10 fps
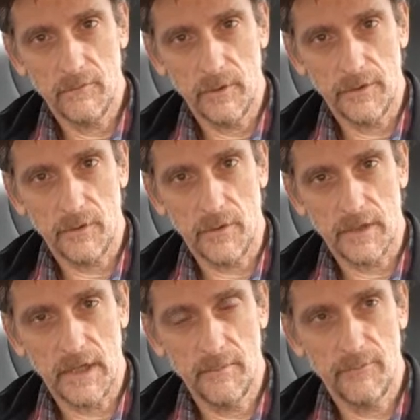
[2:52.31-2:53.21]
where the car
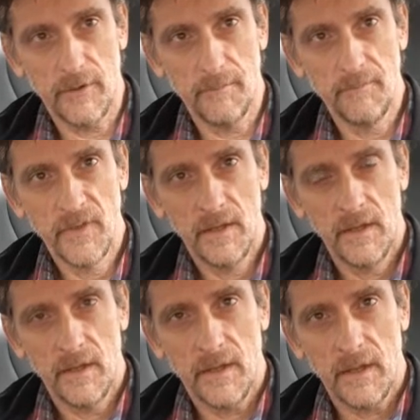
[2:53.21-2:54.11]
came from.
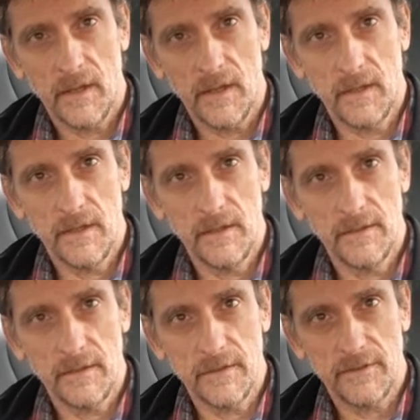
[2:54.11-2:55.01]

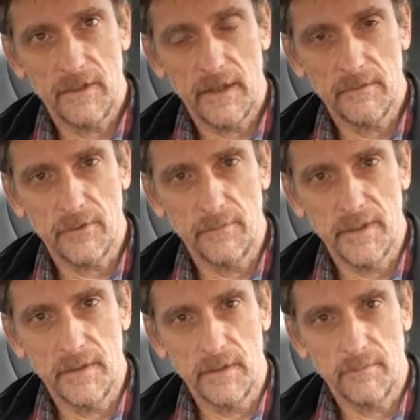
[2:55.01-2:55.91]
And today I'm going to
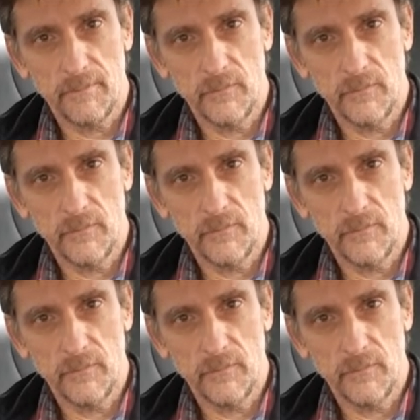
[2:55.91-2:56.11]
be